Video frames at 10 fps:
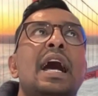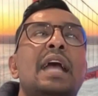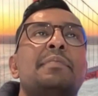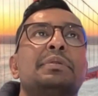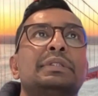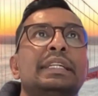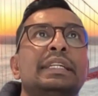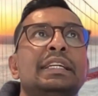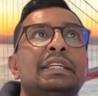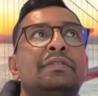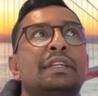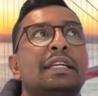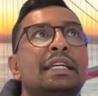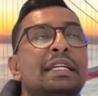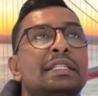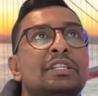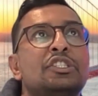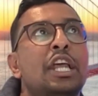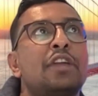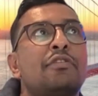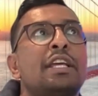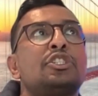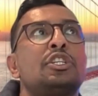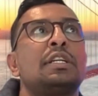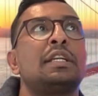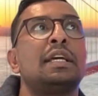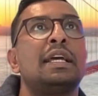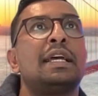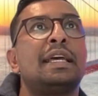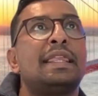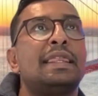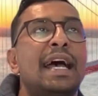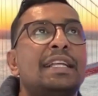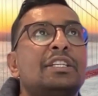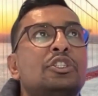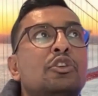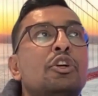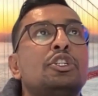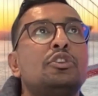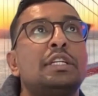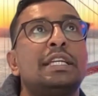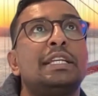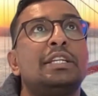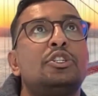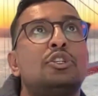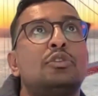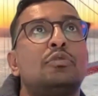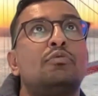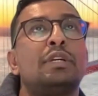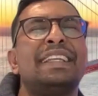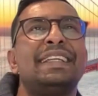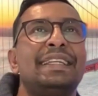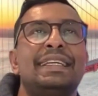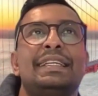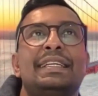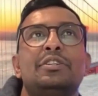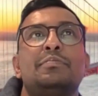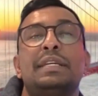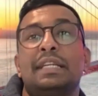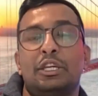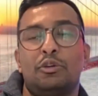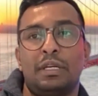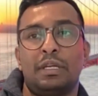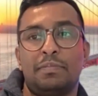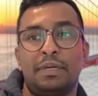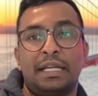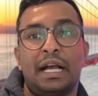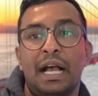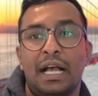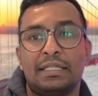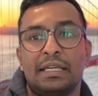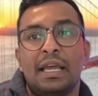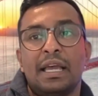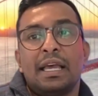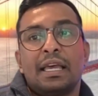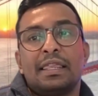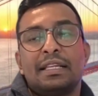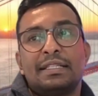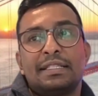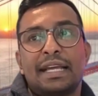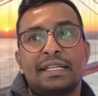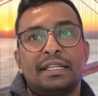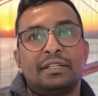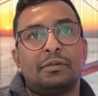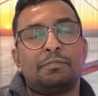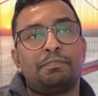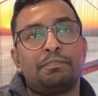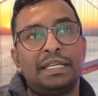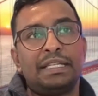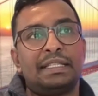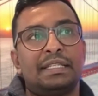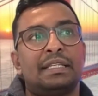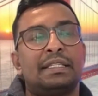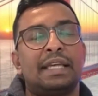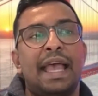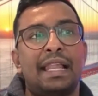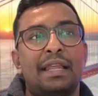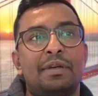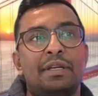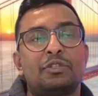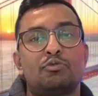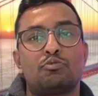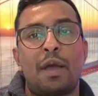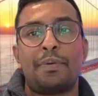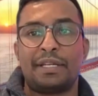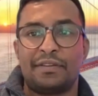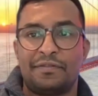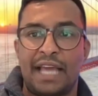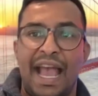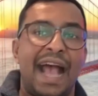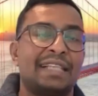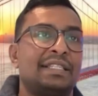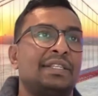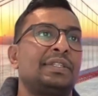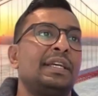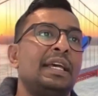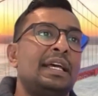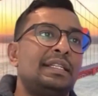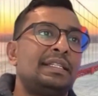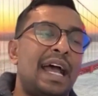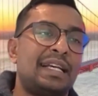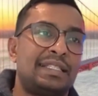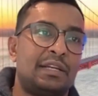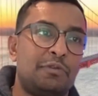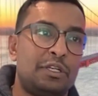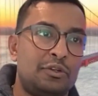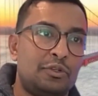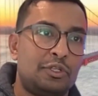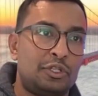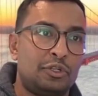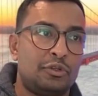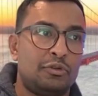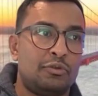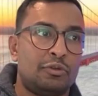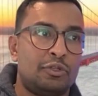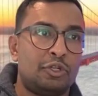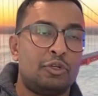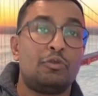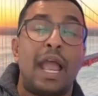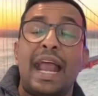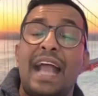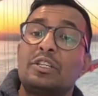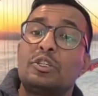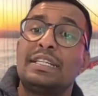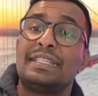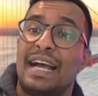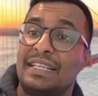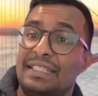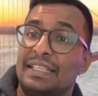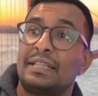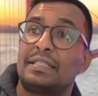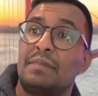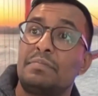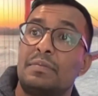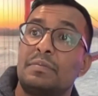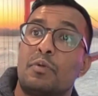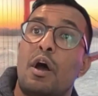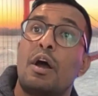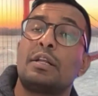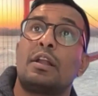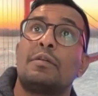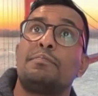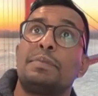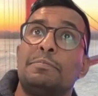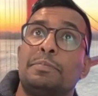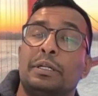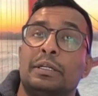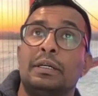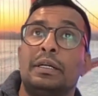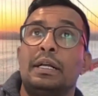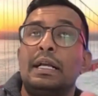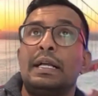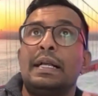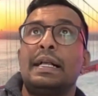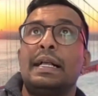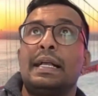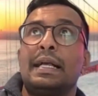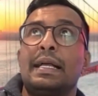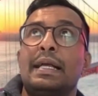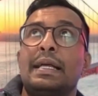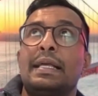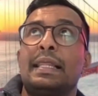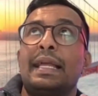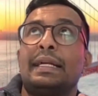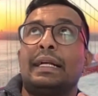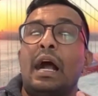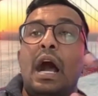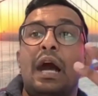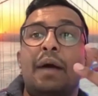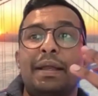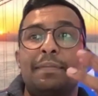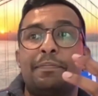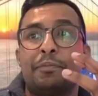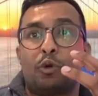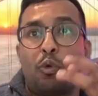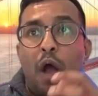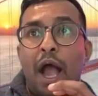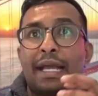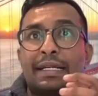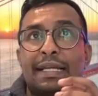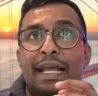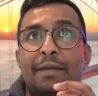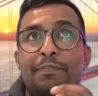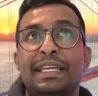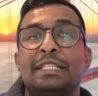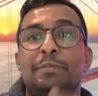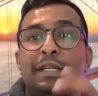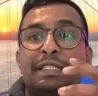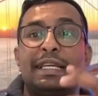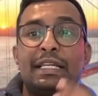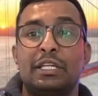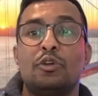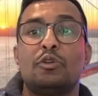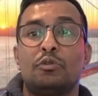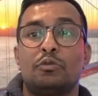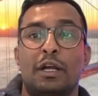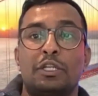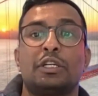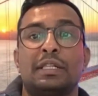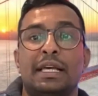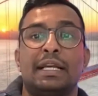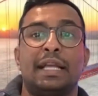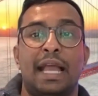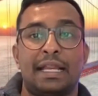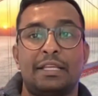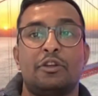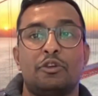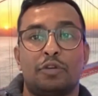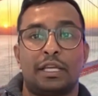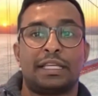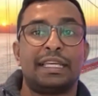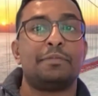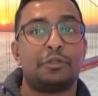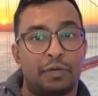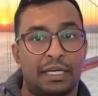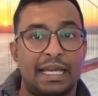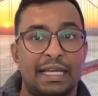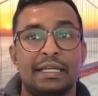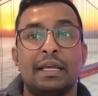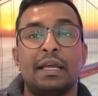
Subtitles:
I believe, is a generation that is going to need to really lean into being human because the technical pieces, elements, repetitive tasks, tasks that we used to do, and actually tasks that sometimes brought a lot of people like calm and quiet and peace because they knew what to click and you can keep doing it.